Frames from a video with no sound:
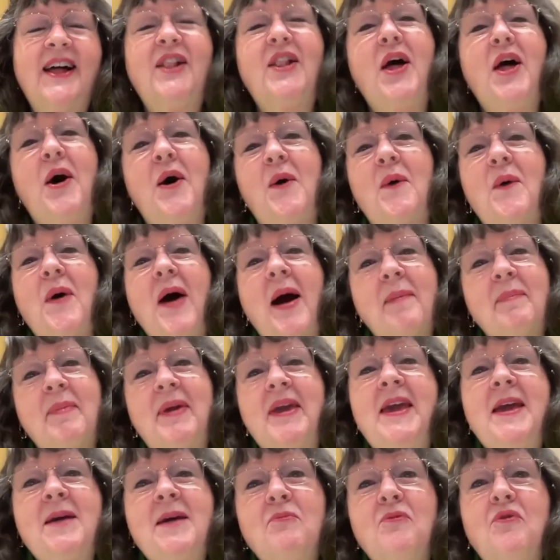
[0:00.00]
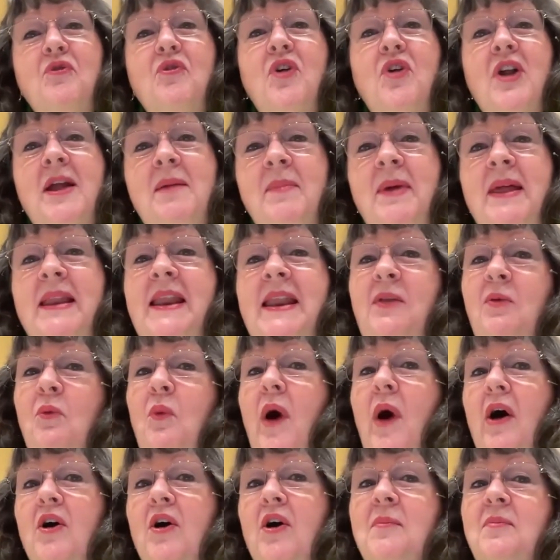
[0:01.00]
Hello, I'm Kim Freeman, and
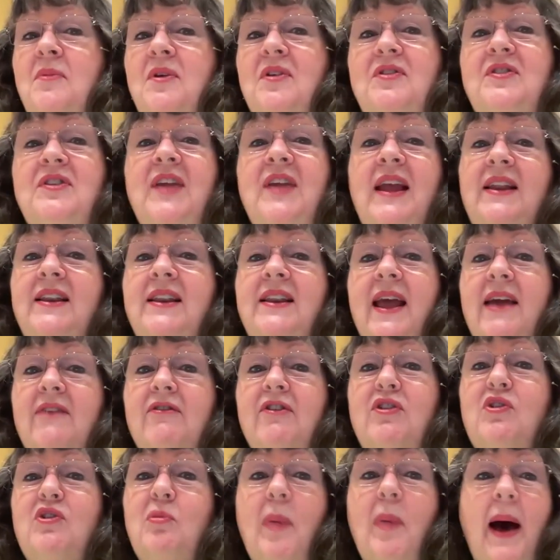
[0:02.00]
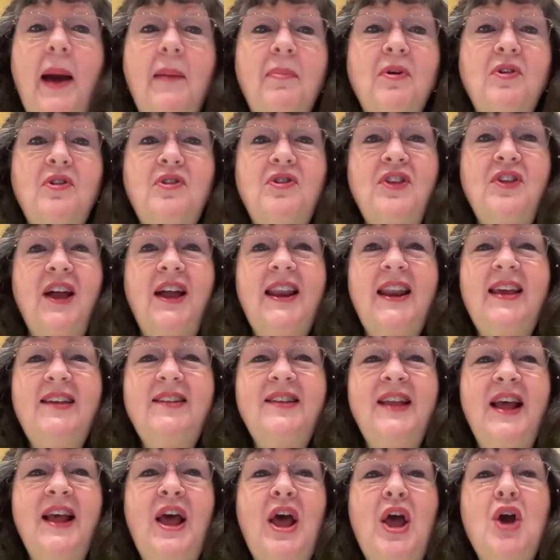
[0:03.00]
welcome to St. David's Bible
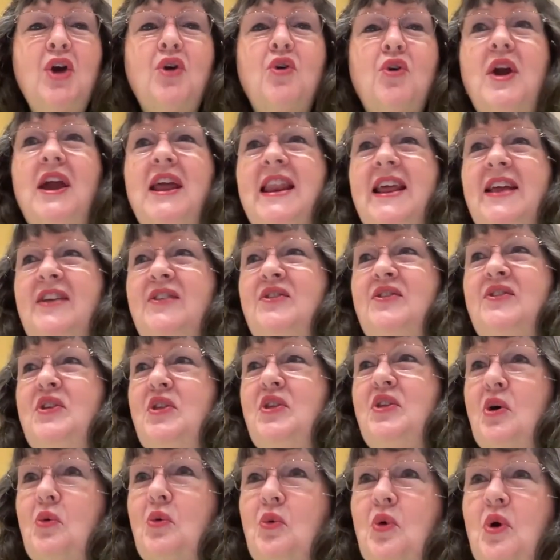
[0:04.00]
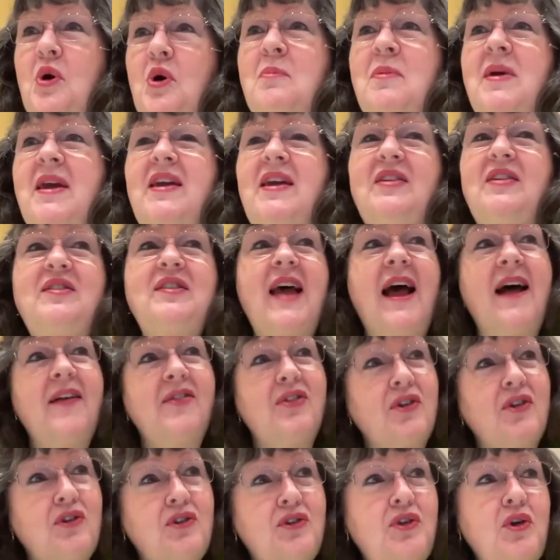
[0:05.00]
Studies. Greetings to the Roomies
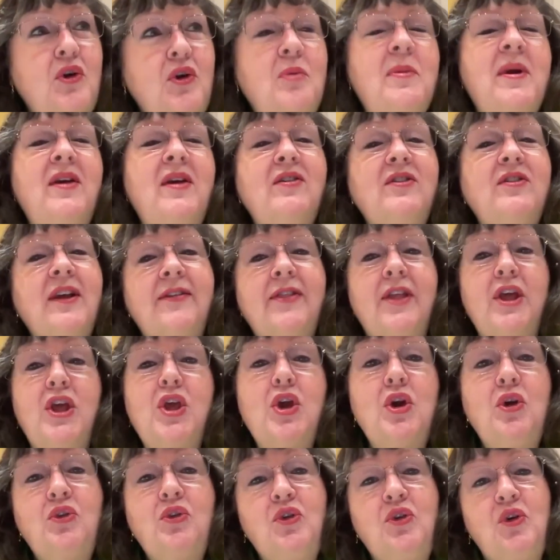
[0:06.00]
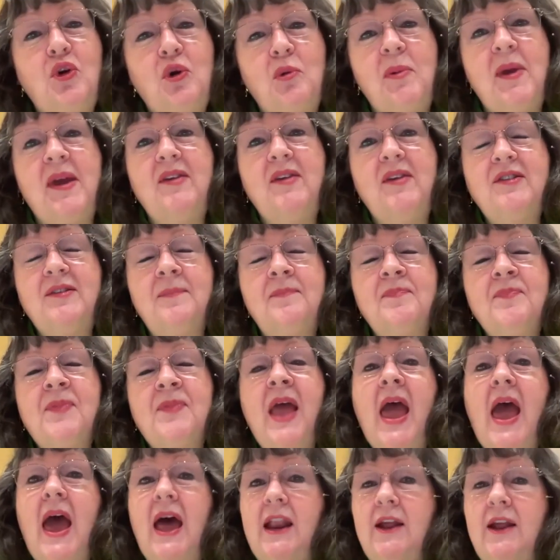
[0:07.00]
and the Zoomies and the YouTubies.
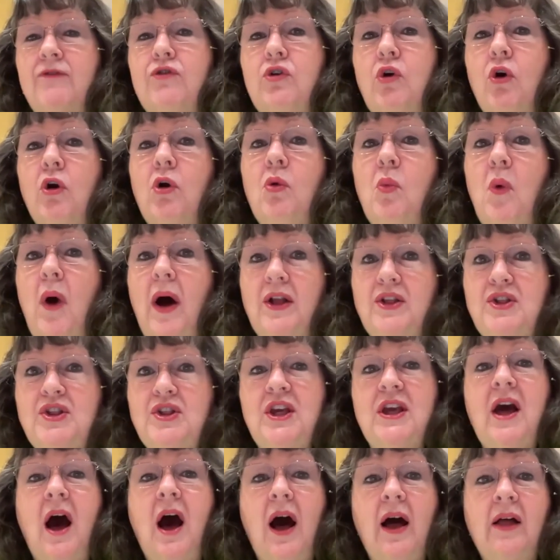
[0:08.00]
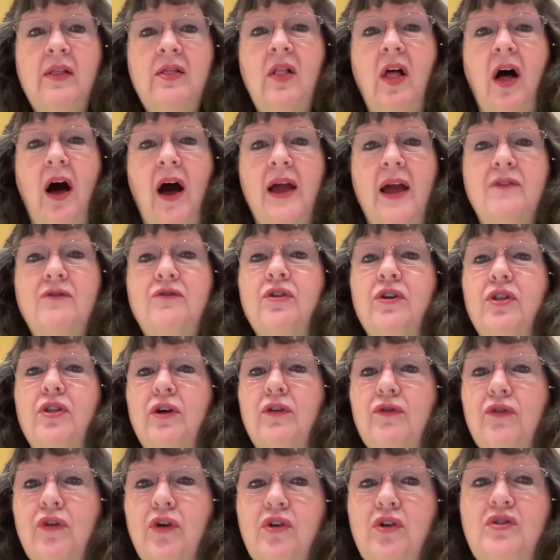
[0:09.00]
And if you're watching online for
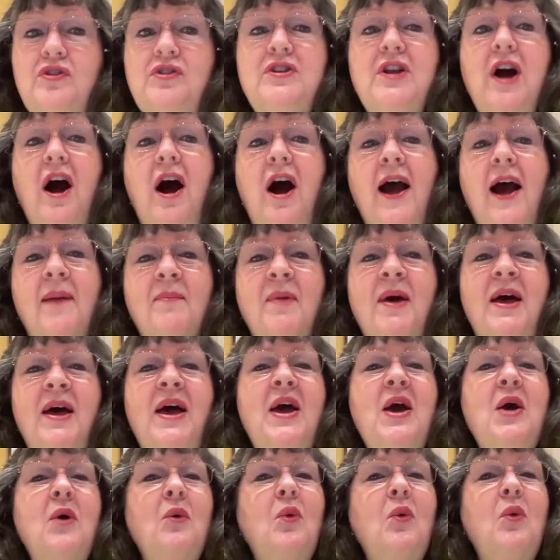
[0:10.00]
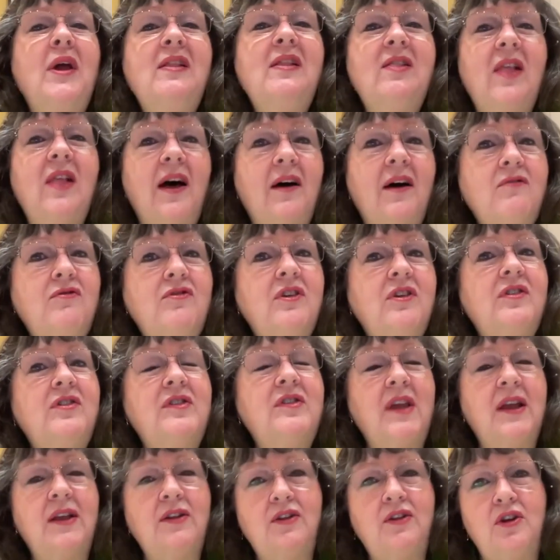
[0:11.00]
the first time, we'd love to
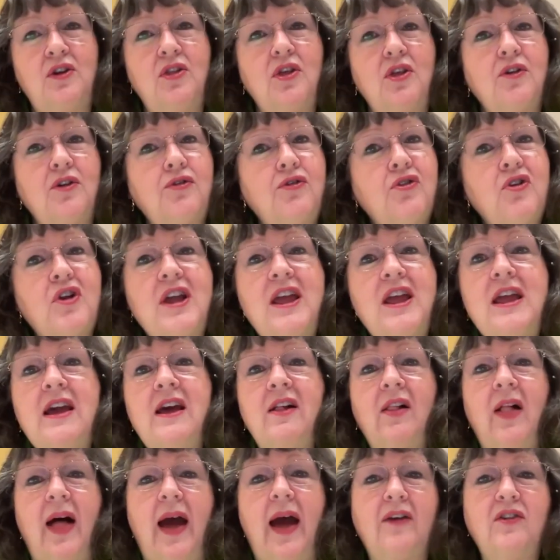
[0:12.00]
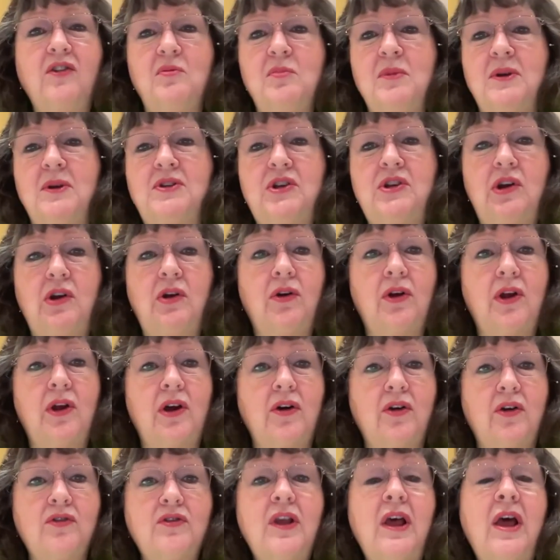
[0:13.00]
send you the free class
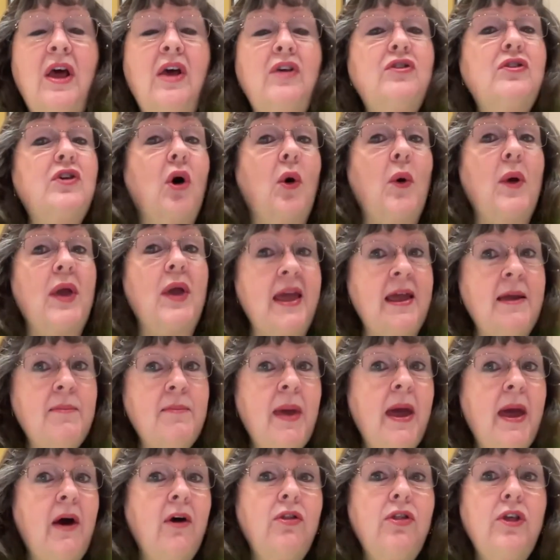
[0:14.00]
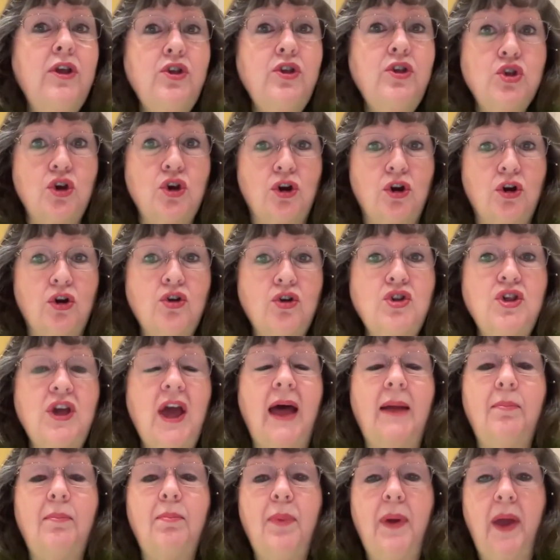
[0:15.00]
materials. So email the church
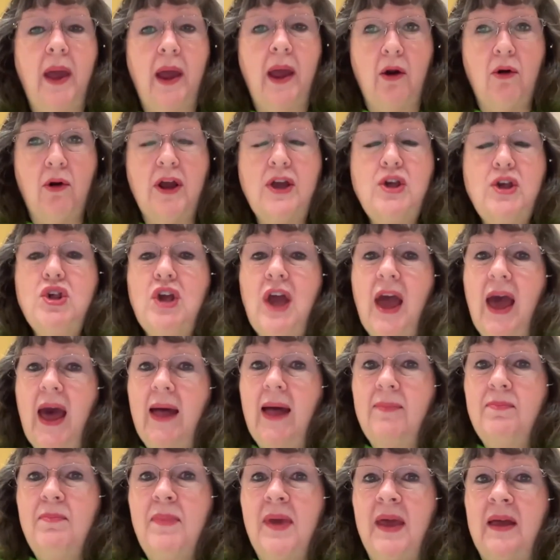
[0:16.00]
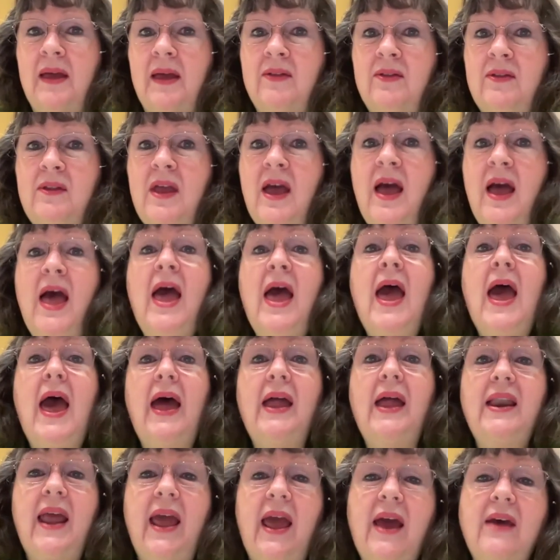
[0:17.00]
at
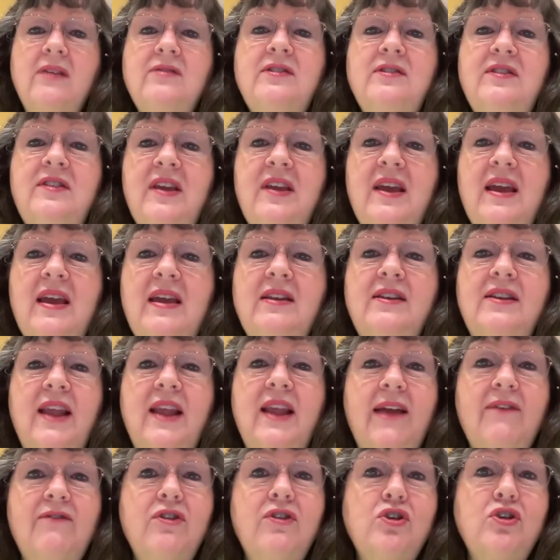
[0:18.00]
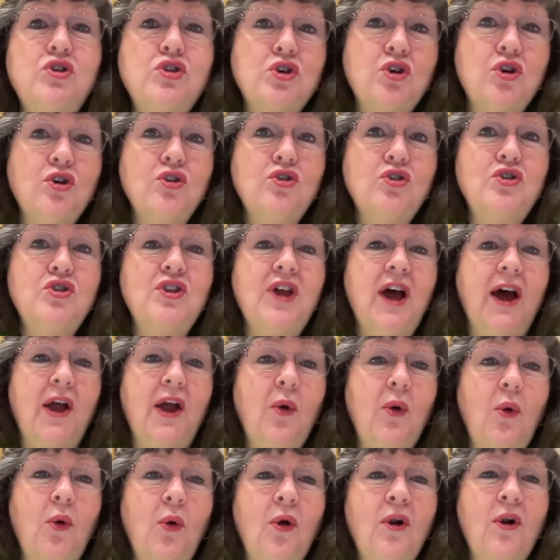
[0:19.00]

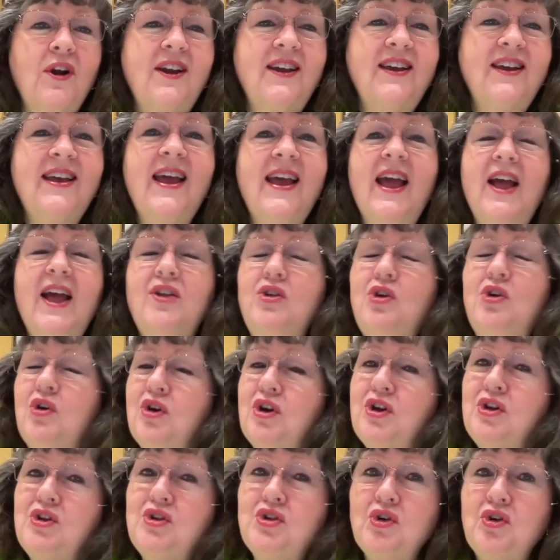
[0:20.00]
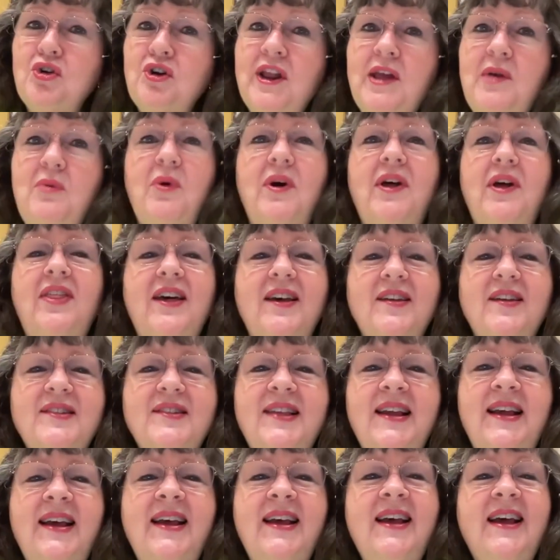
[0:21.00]
parishadmin@stdavidchurch.org, and you can journey with
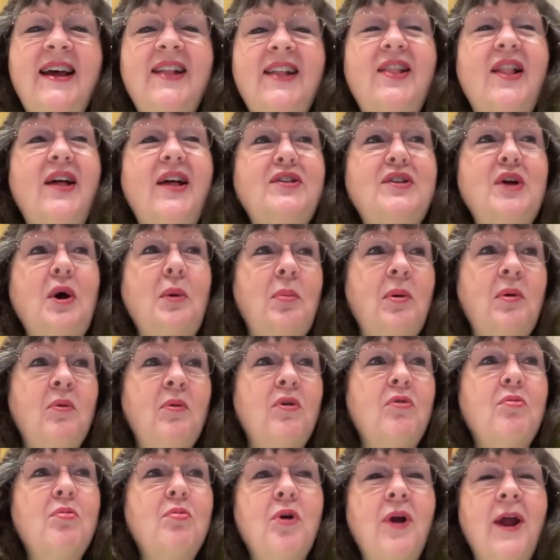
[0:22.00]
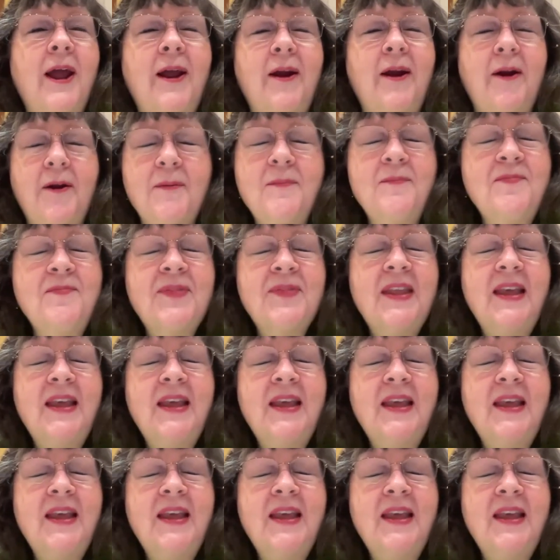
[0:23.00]
us. Let's open with prayer.